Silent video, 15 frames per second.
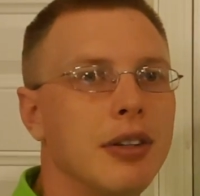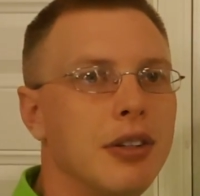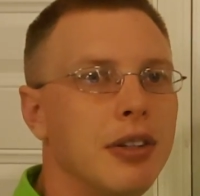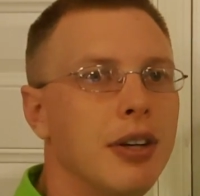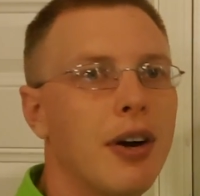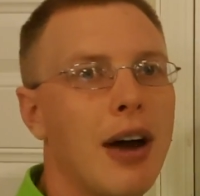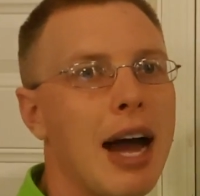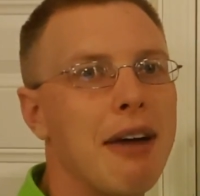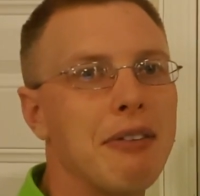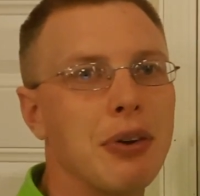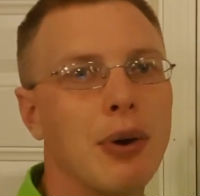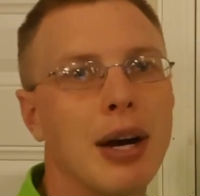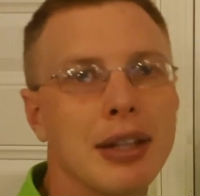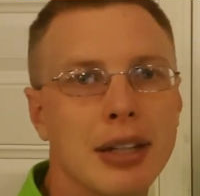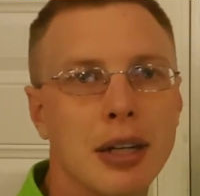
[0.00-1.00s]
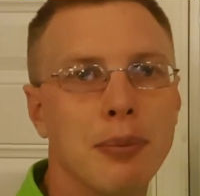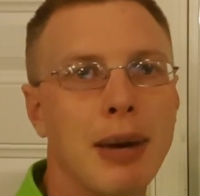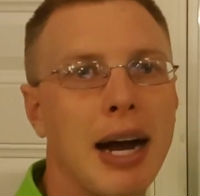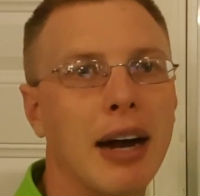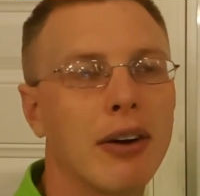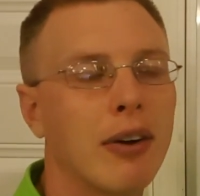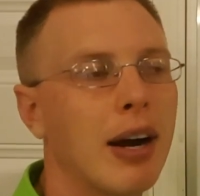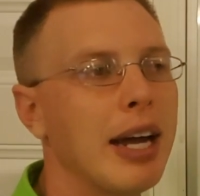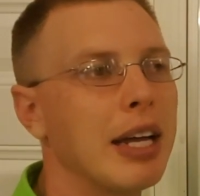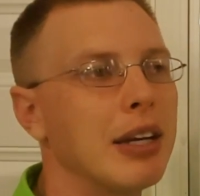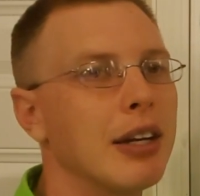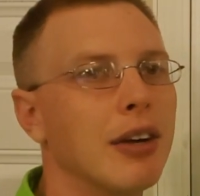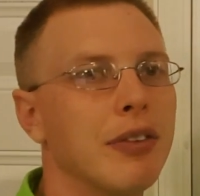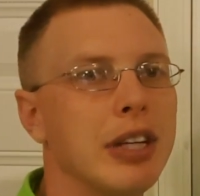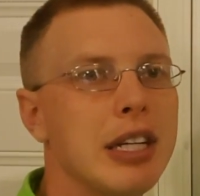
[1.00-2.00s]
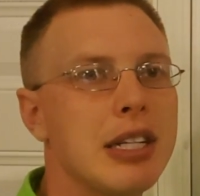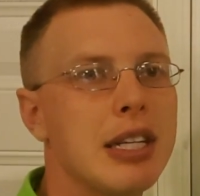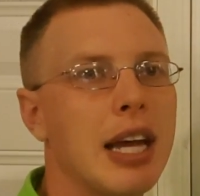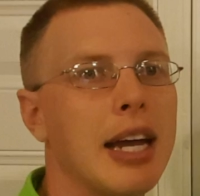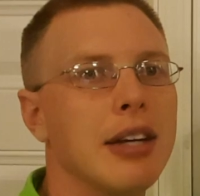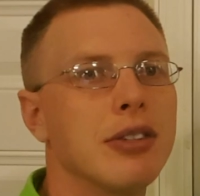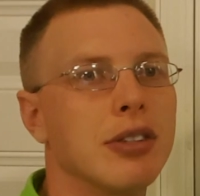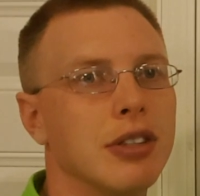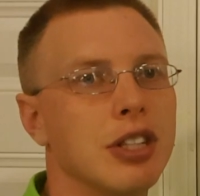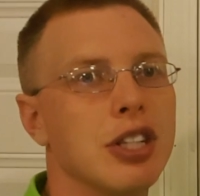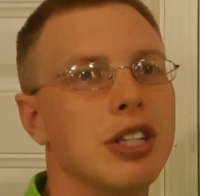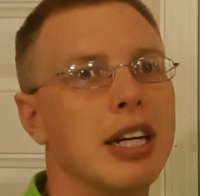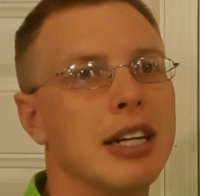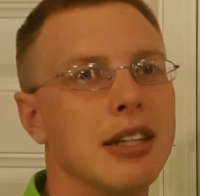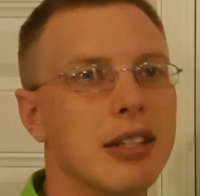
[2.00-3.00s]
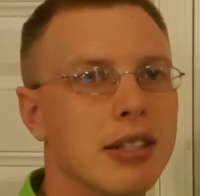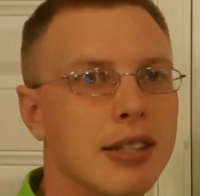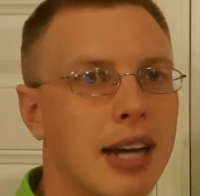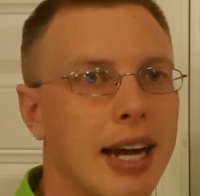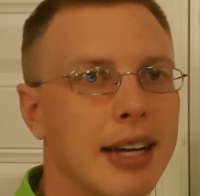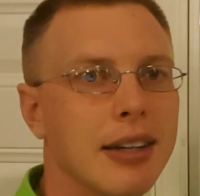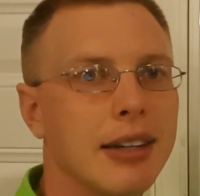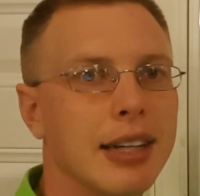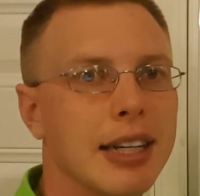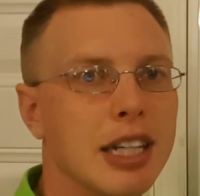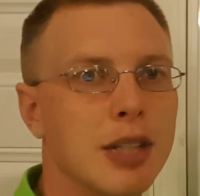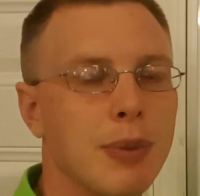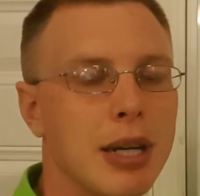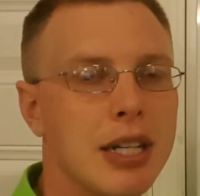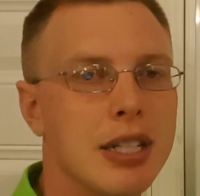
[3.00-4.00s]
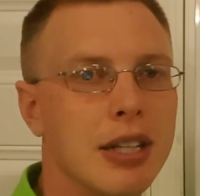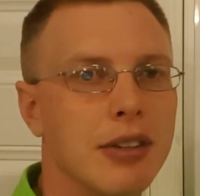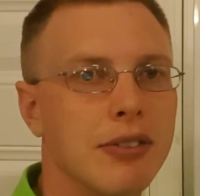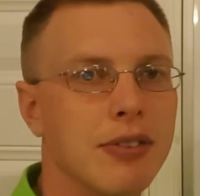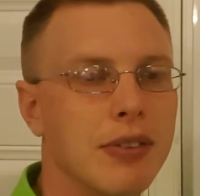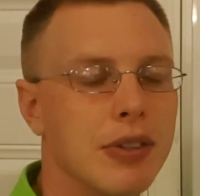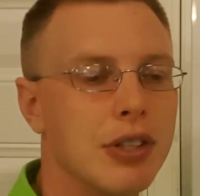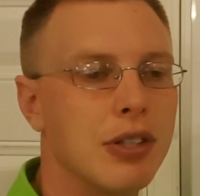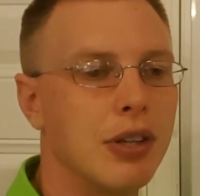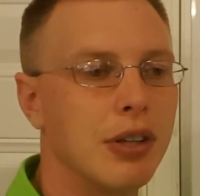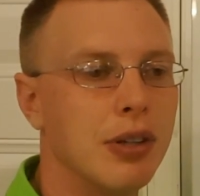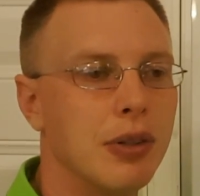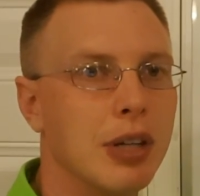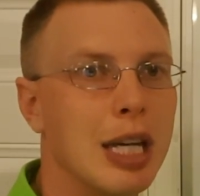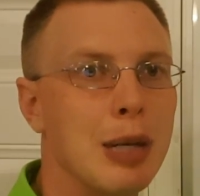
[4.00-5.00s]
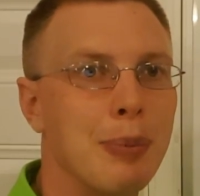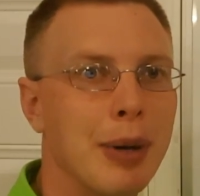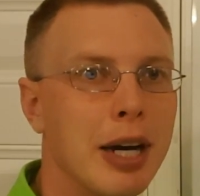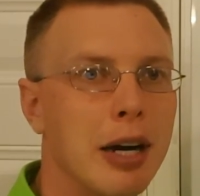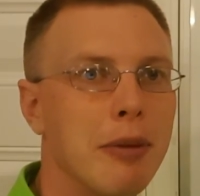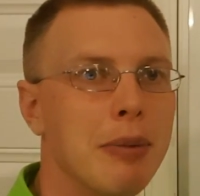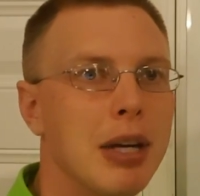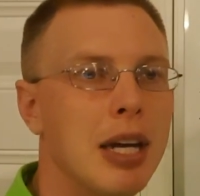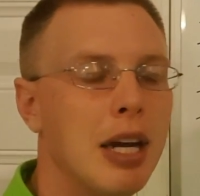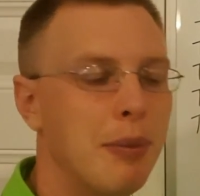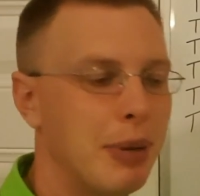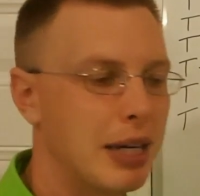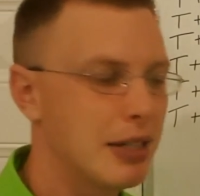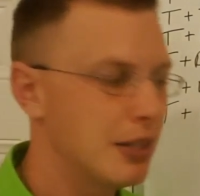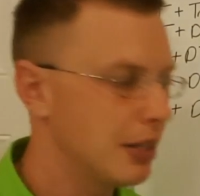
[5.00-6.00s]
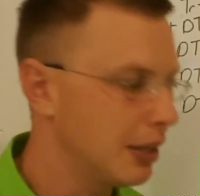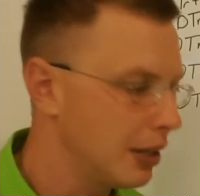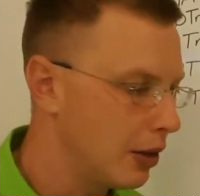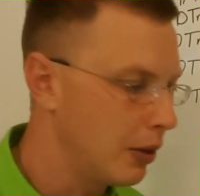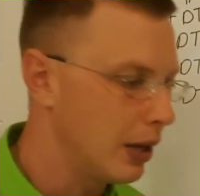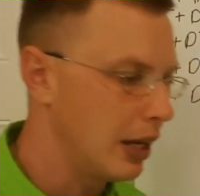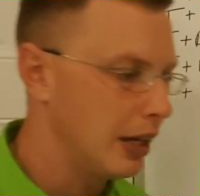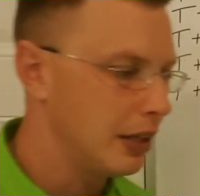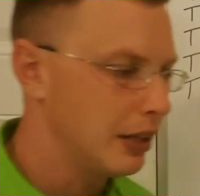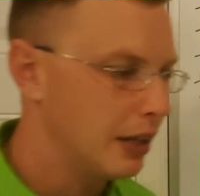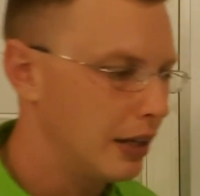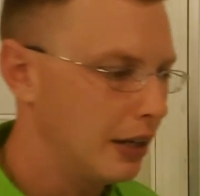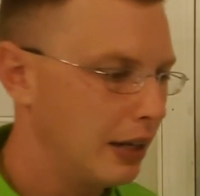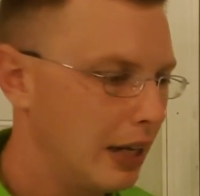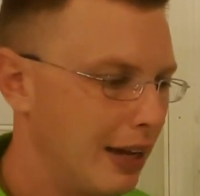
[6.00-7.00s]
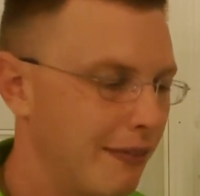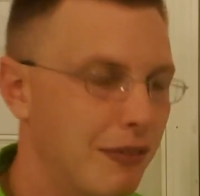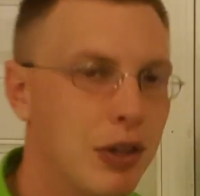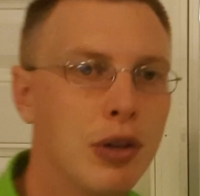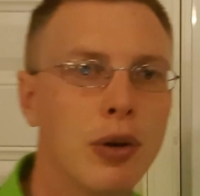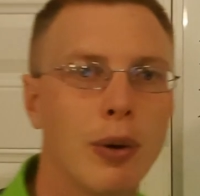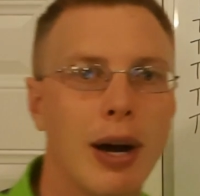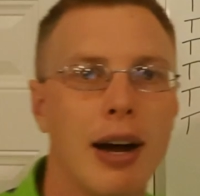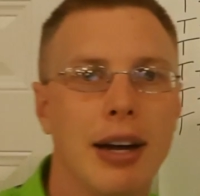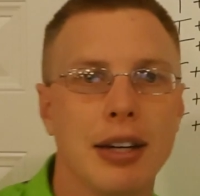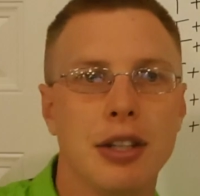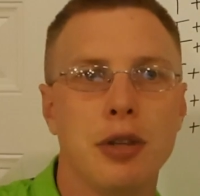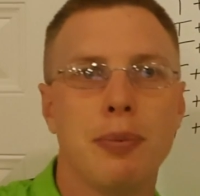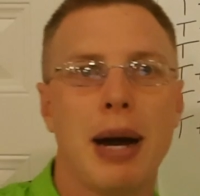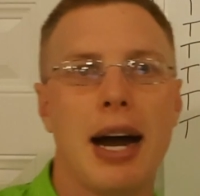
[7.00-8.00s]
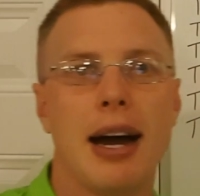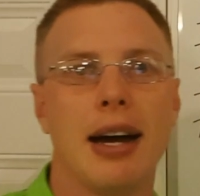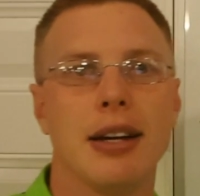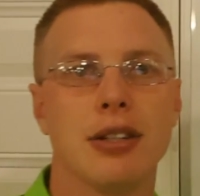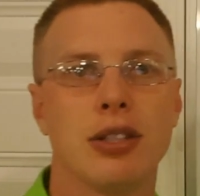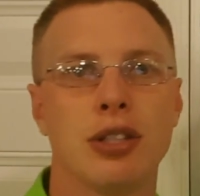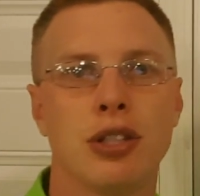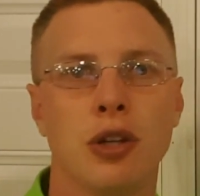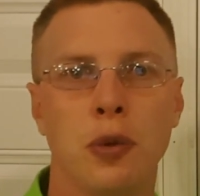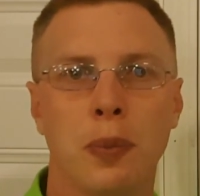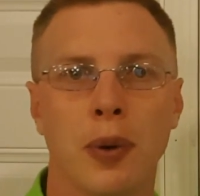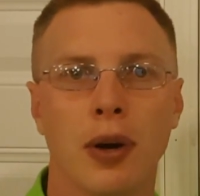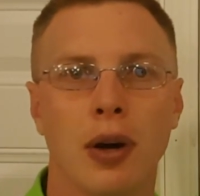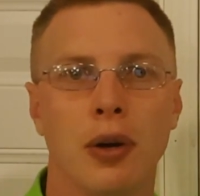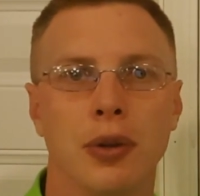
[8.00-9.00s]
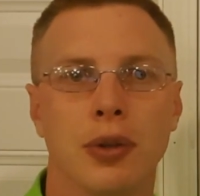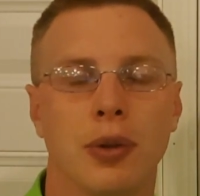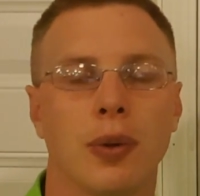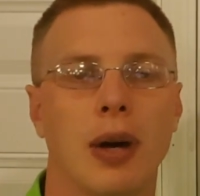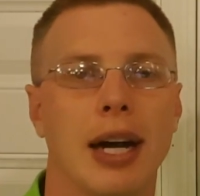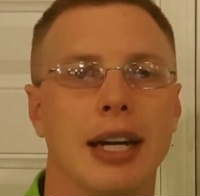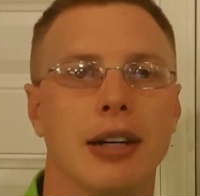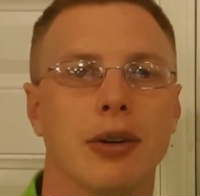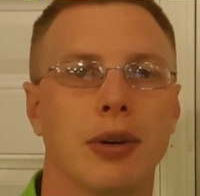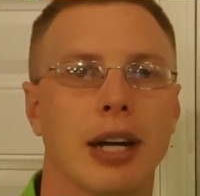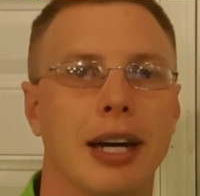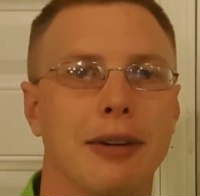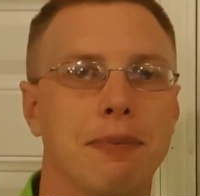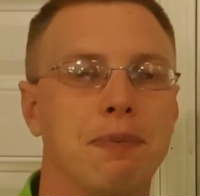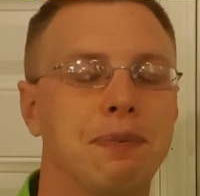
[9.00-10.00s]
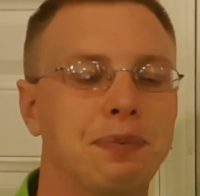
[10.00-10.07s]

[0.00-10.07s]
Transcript: You don't have to go out there and buy a crane. These things are just insanely expensive to keep up, because if you go out and you buy a super old crane, okay,